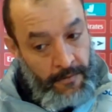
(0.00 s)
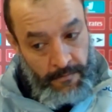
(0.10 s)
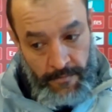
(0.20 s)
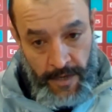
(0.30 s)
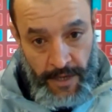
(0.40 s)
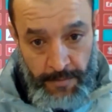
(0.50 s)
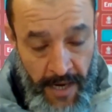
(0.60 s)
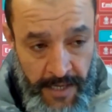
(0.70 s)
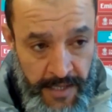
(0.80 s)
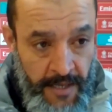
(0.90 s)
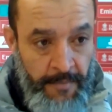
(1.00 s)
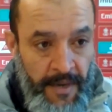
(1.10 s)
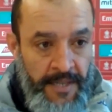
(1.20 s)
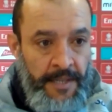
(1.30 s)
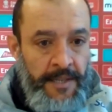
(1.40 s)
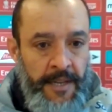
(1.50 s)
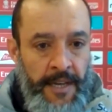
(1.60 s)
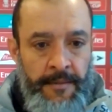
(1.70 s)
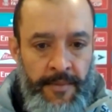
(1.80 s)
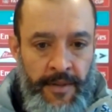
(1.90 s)
They must
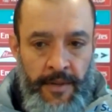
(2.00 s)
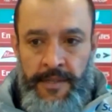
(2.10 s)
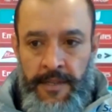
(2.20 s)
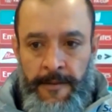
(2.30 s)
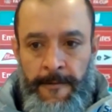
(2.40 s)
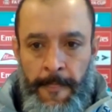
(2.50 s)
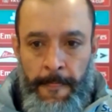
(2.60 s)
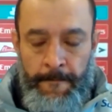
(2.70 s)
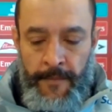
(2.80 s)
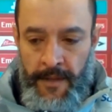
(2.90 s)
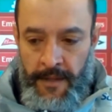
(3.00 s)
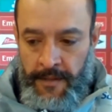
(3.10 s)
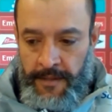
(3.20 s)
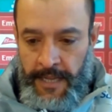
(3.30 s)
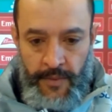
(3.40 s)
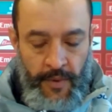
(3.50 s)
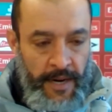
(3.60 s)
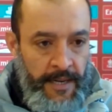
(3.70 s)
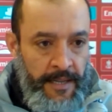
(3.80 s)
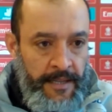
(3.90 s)
understand, because that's
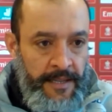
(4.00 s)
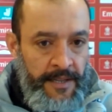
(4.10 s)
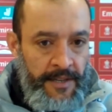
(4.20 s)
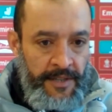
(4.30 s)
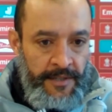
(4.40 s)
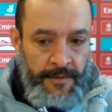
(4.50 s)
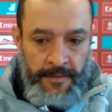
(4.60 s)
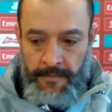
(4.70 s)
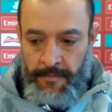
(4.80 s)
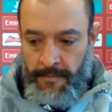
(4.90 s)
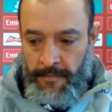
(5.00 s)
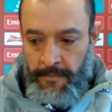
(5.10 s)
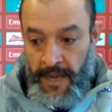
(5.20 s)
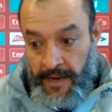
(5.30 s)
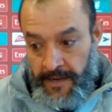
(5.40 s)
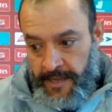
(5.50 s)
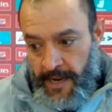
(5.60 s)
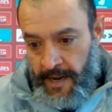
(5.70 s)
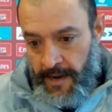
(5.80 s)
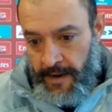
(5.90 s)
why the decisions makers
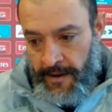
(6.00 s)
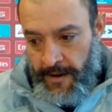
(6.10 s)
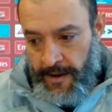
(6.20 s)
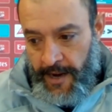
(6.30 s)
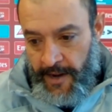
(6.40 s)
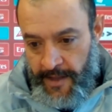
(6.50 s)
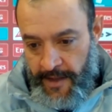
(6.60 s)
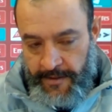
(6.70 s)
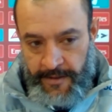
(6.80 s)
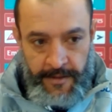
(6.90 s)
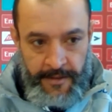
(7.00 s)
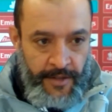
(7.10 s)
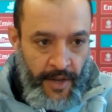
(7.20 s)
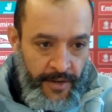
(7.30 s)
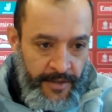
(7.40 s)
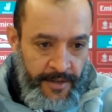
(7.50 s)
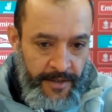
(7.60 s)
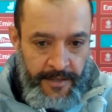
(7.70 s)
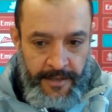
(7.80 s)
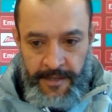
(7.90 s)
are here, the
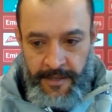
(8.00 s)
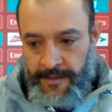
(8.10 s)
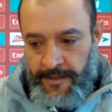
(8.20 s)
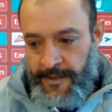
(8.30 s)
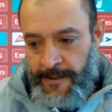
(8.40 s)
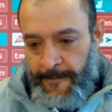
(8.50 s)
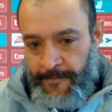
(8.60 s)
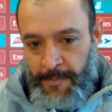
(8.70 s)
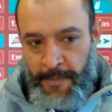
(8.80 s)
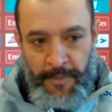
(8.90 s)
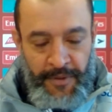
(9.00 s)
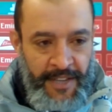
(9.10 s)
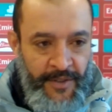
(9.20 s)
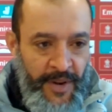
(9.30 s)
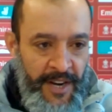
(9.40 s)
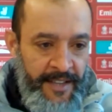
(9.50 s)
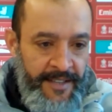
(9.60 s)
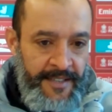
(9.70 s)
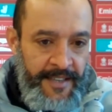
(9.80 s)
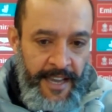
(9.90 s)
doctors, the people that really
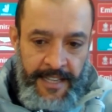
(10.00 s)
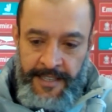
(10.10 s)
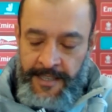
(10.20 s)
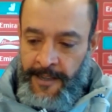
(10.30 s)
understand.